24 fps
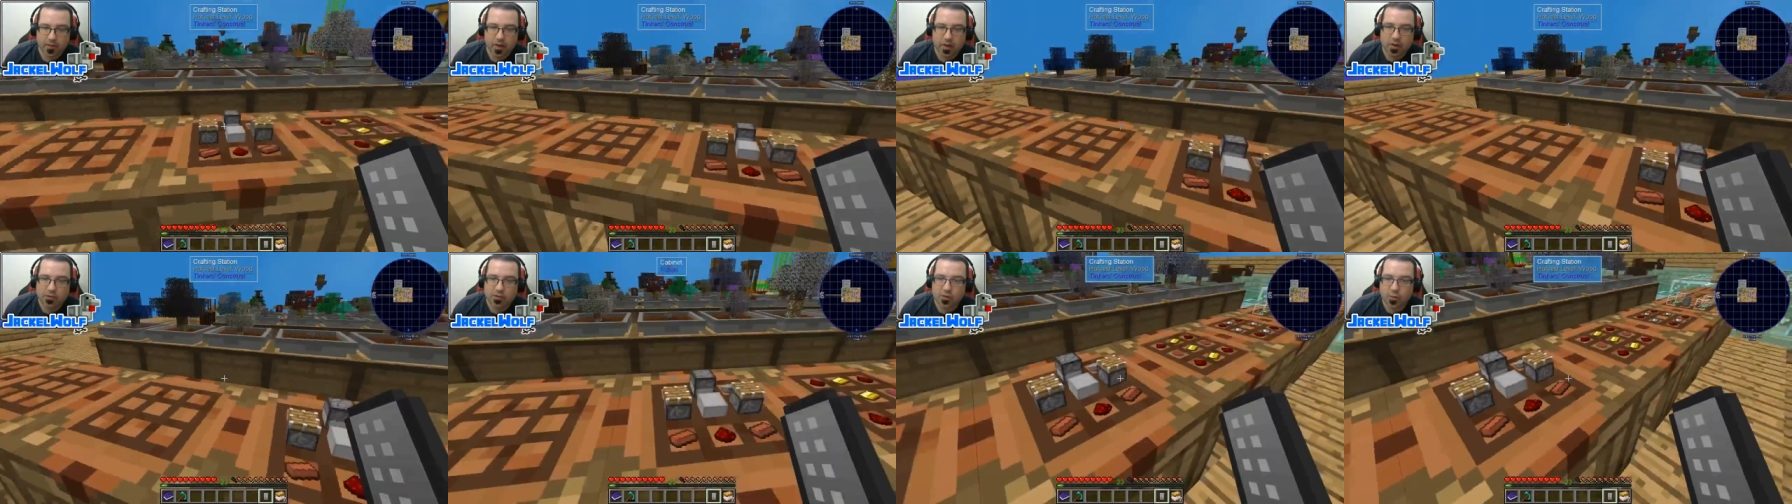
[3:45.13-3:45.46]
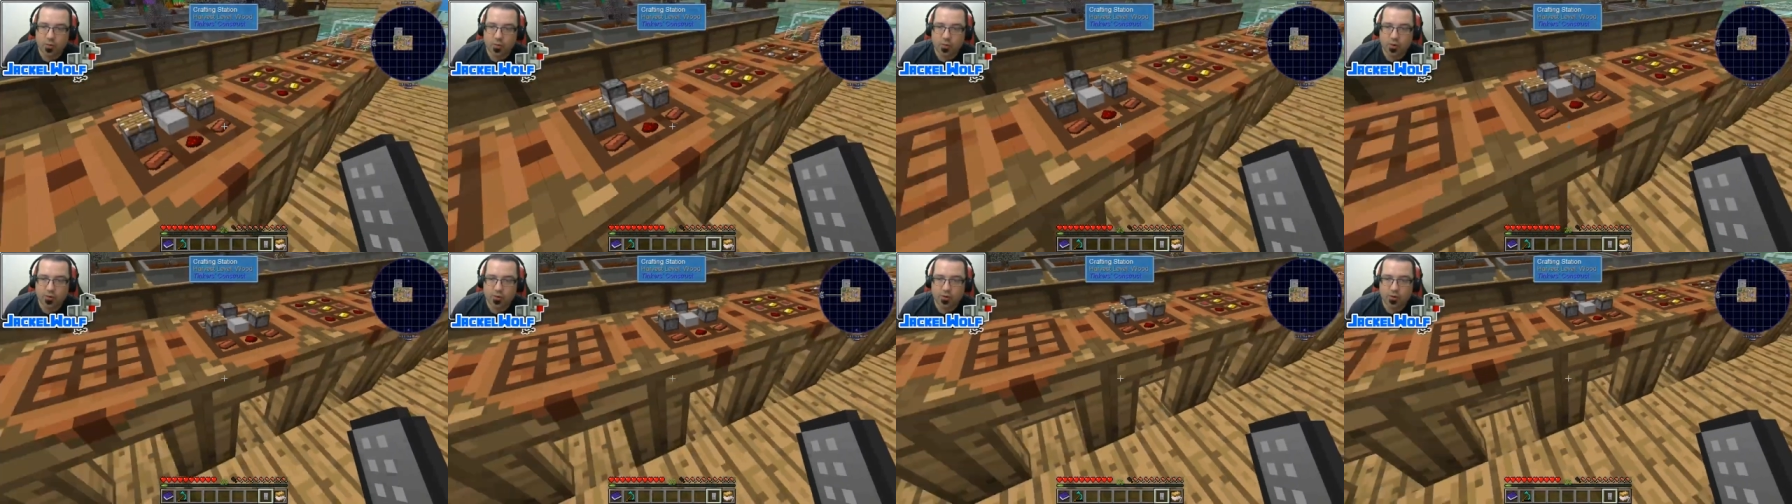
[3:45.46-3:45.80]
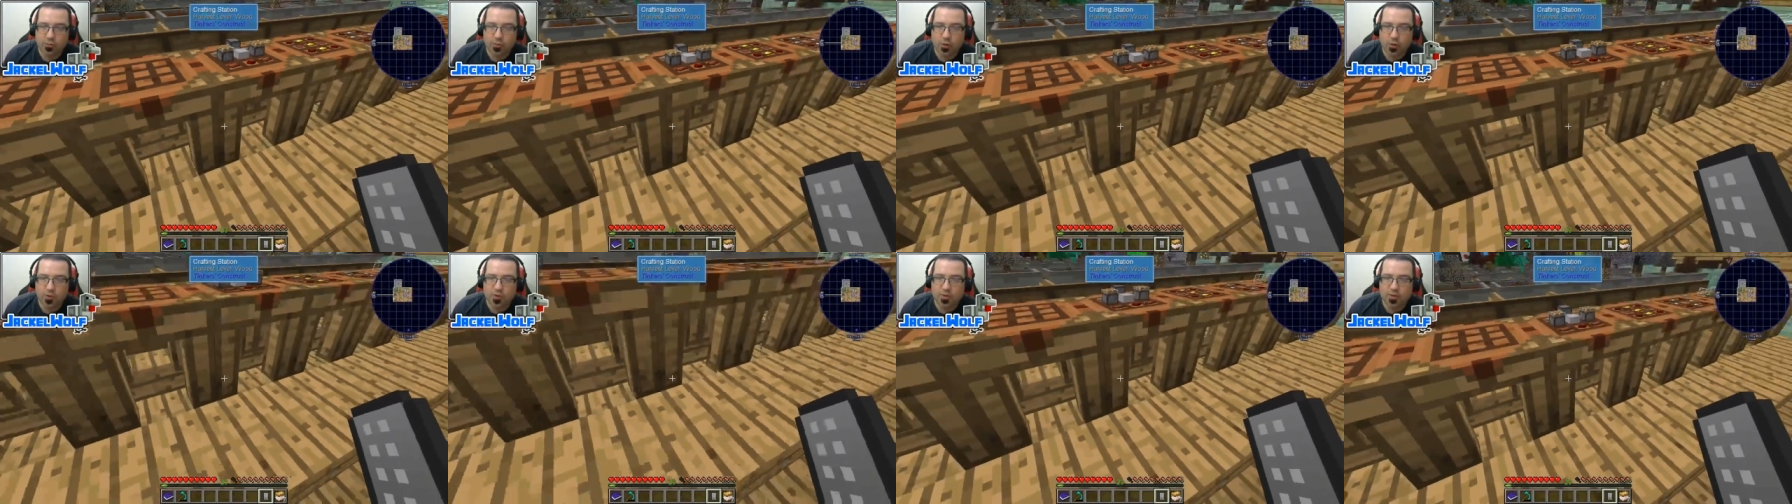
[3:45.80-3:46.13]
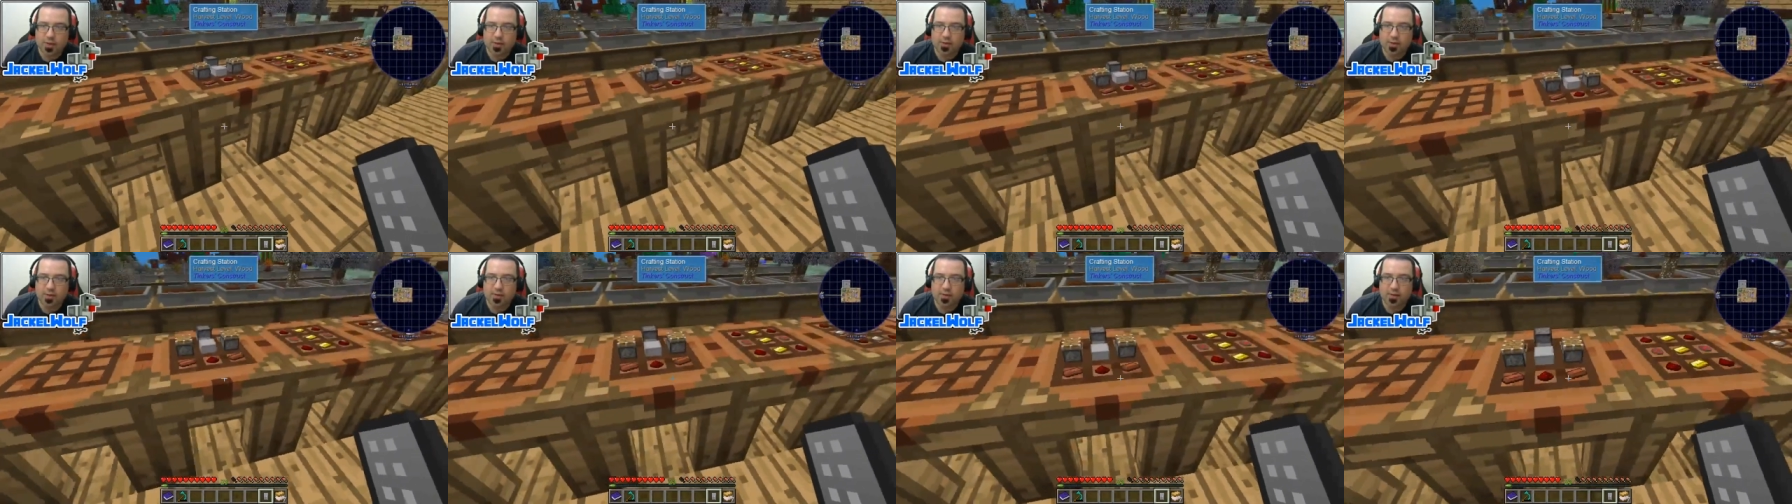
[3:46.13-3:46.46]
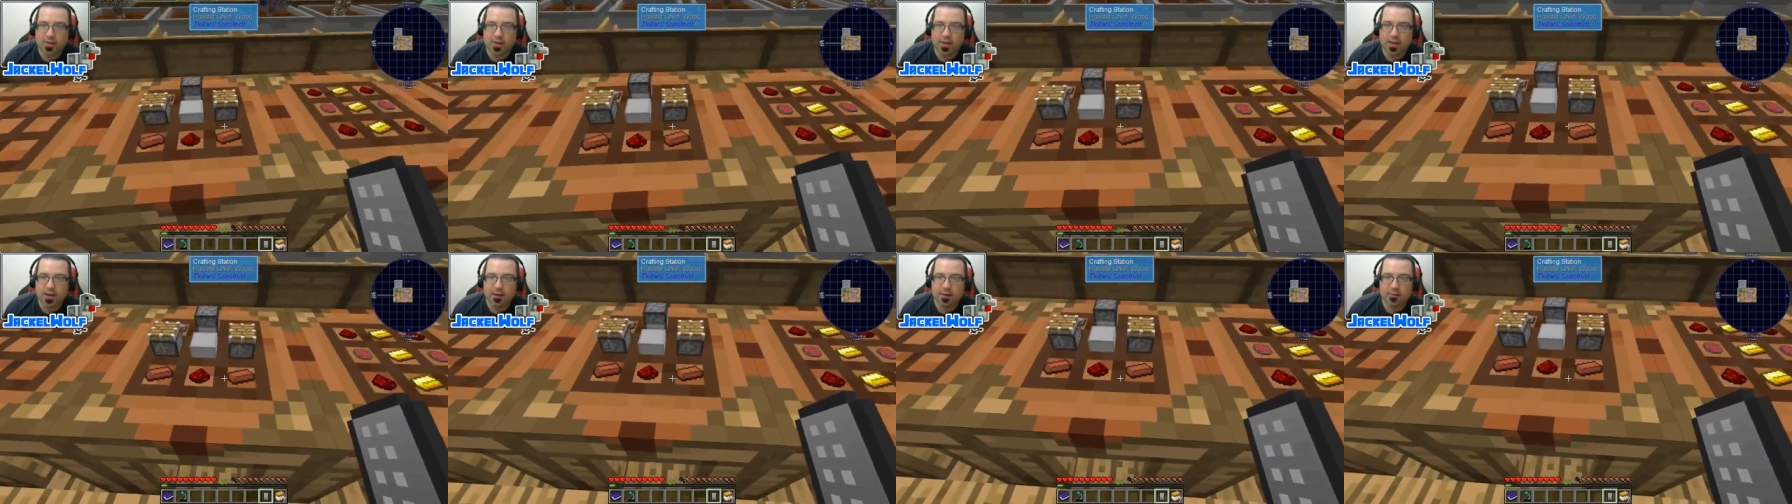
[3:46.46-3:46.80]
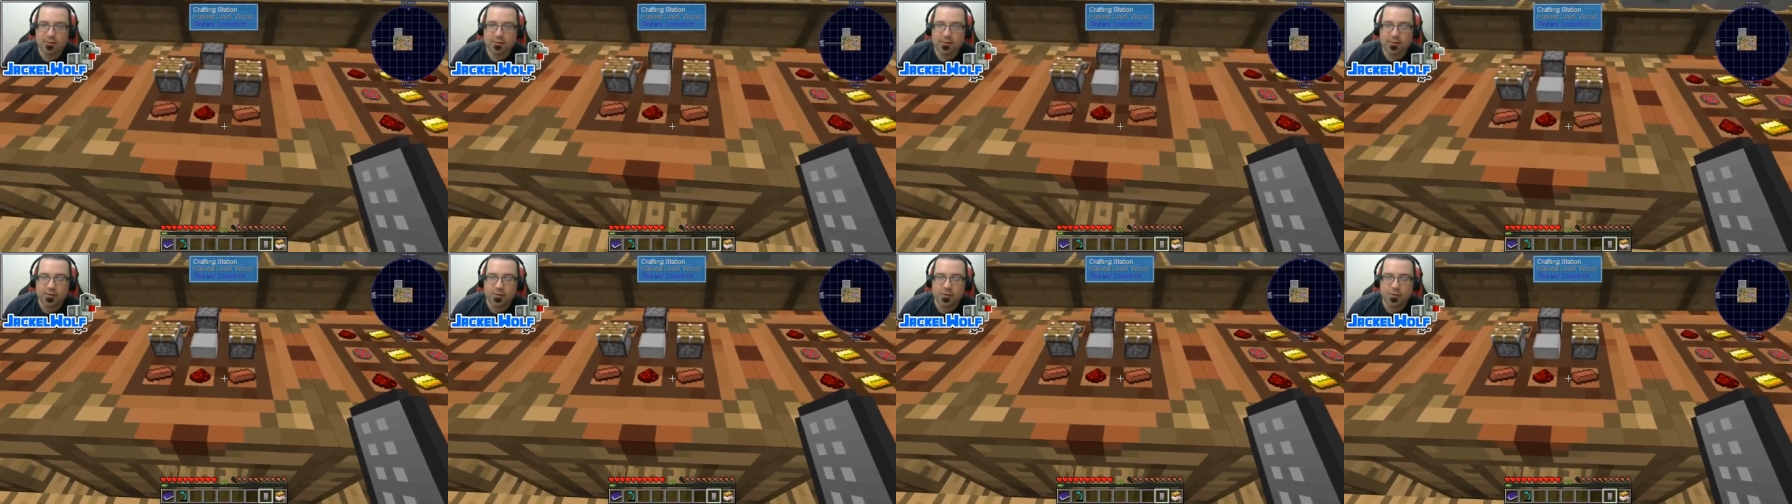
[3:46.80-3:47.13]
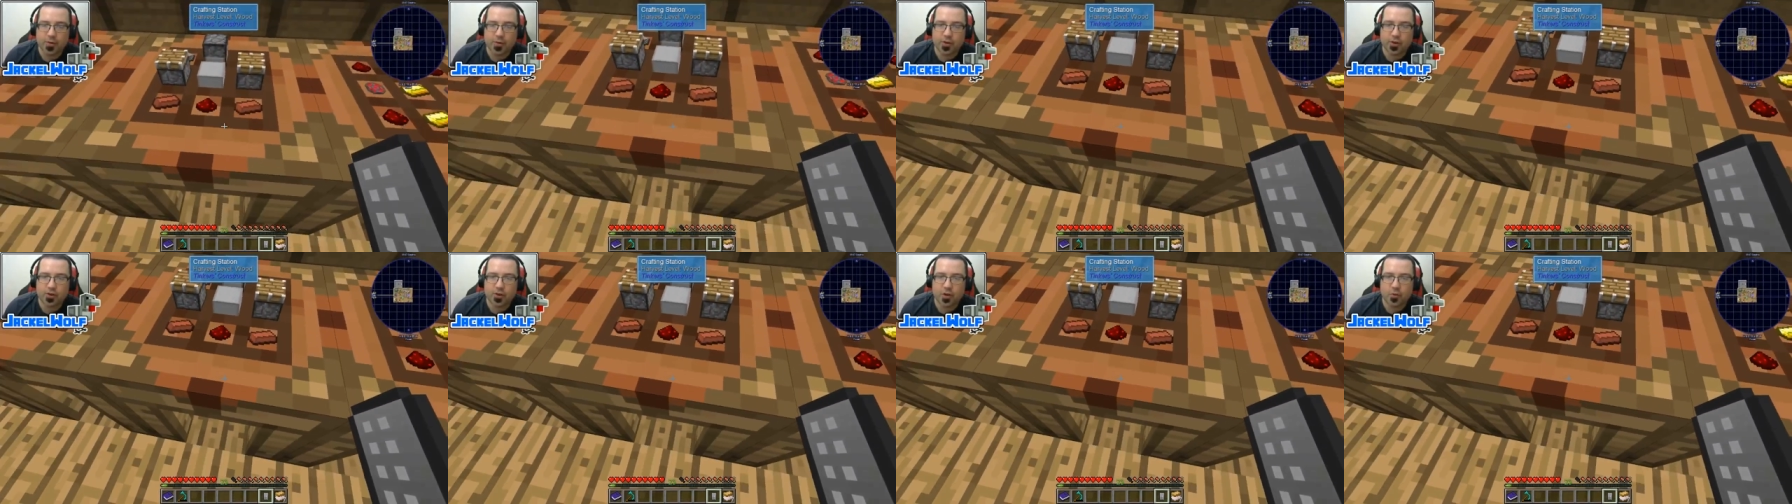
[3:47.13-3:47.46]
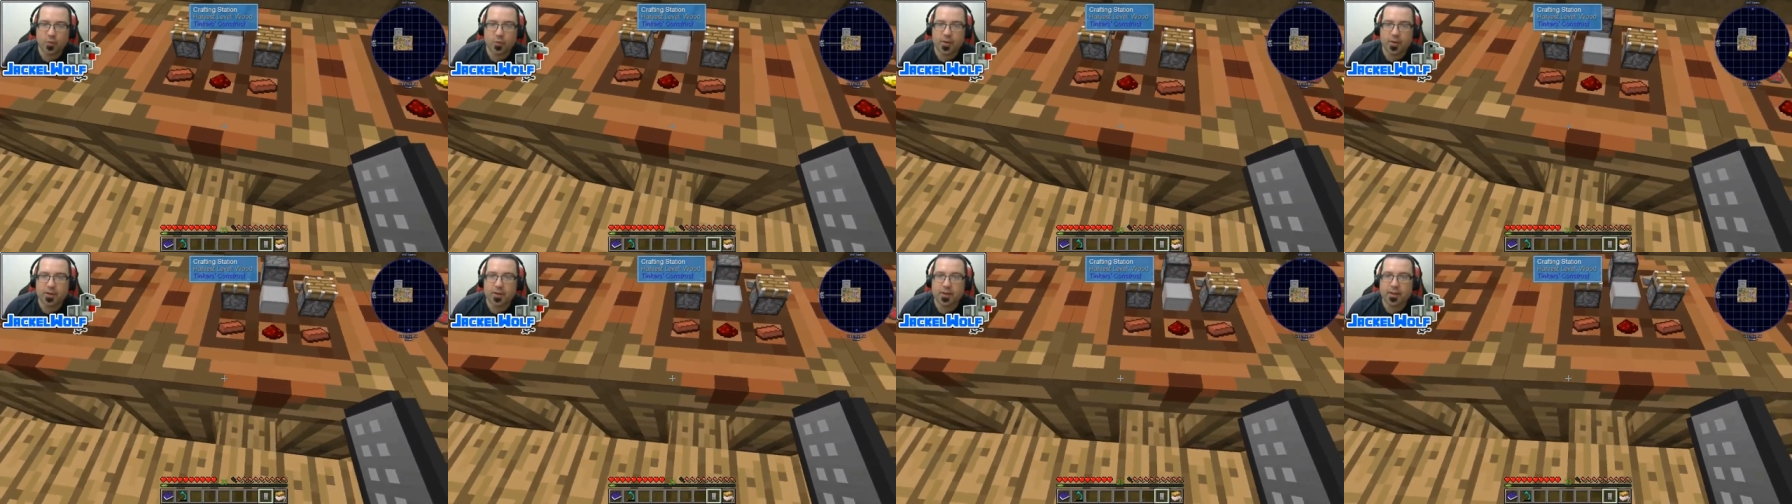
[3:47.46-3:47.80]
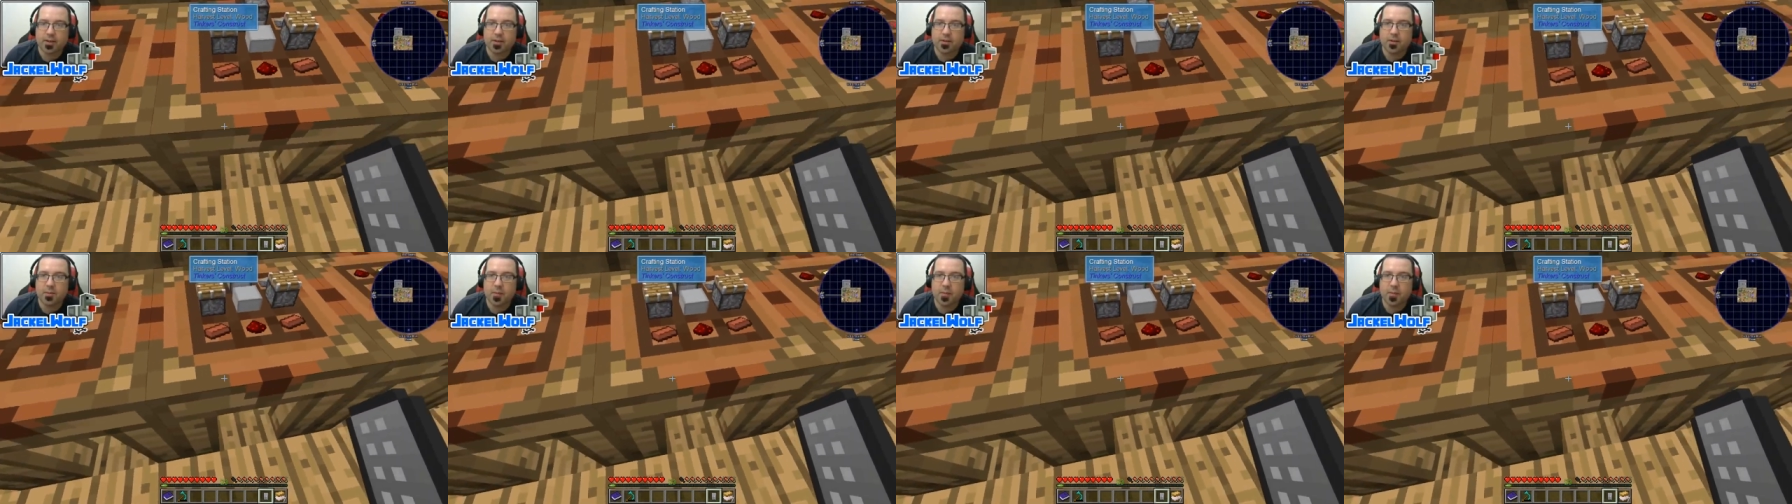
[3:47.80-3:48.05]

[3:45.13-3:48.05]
so to process the sewage, we need to